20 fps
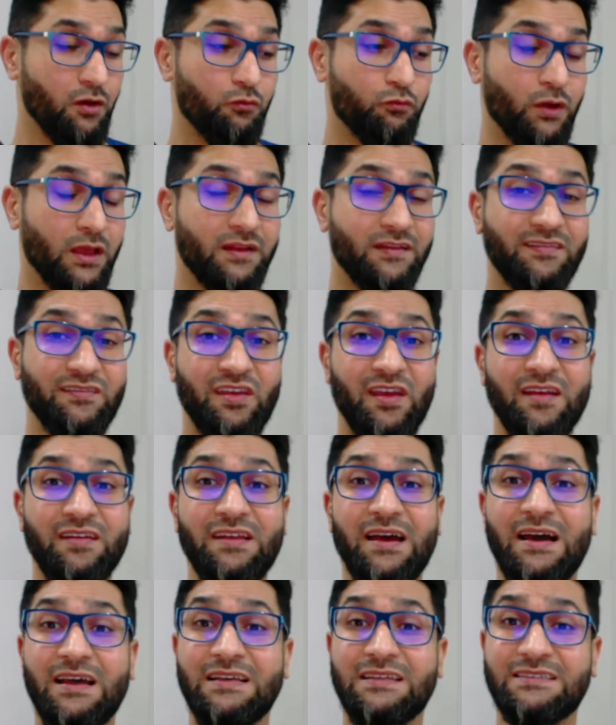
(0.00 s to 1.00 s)
Where
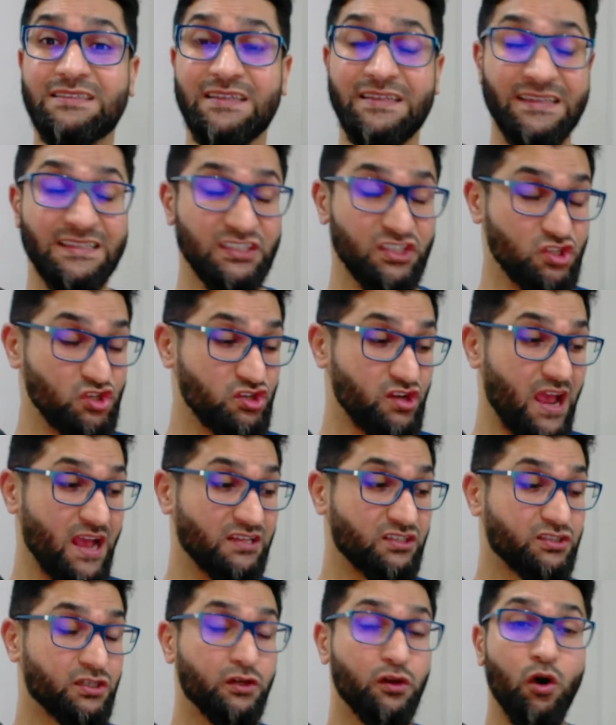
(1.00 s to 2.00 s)
data is in its
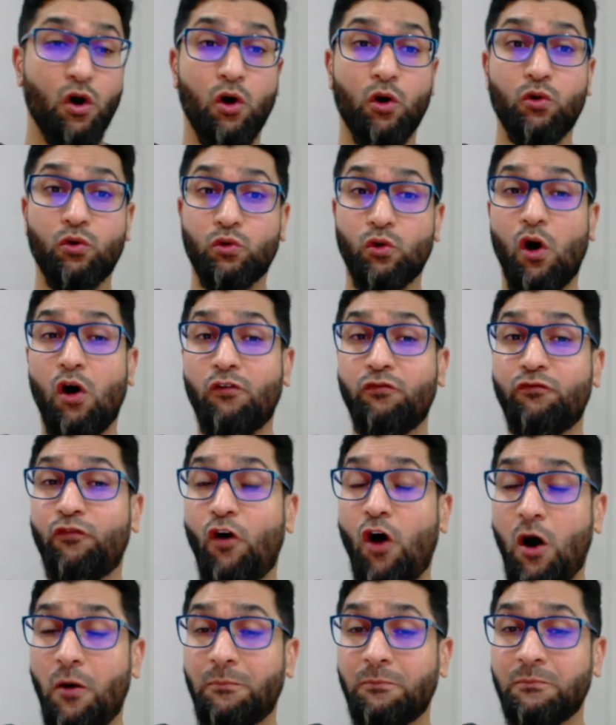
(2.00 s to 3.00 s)
natural or raw
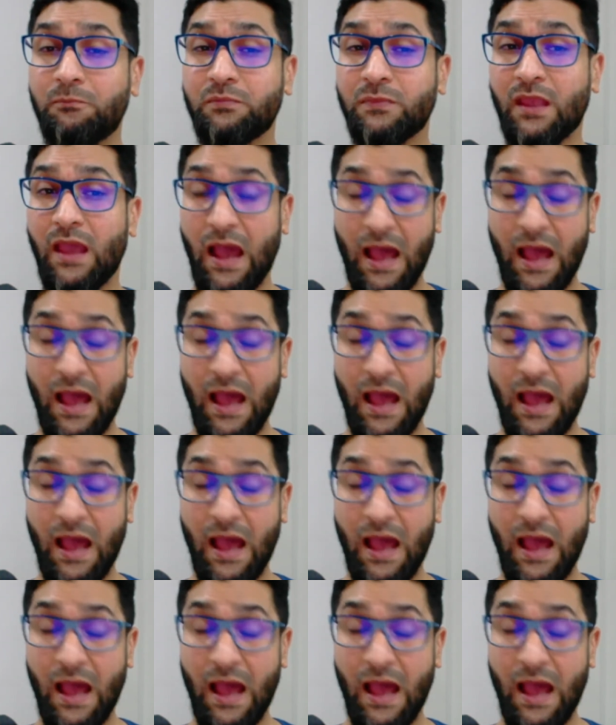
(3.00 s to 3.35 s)
form.